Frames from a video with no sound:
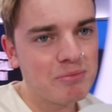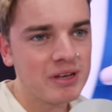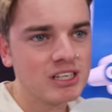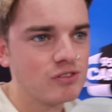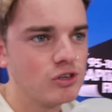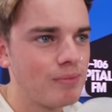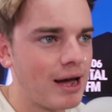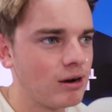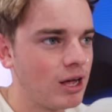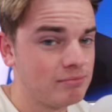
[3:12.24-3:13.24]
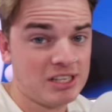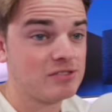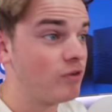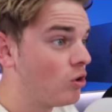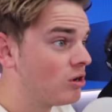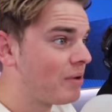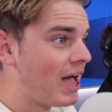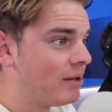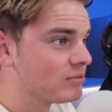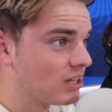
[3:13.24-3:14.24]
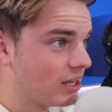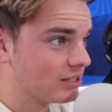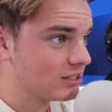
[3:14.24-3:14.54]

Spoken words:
maybe be interviewed about like this vlog, perhaps. Like,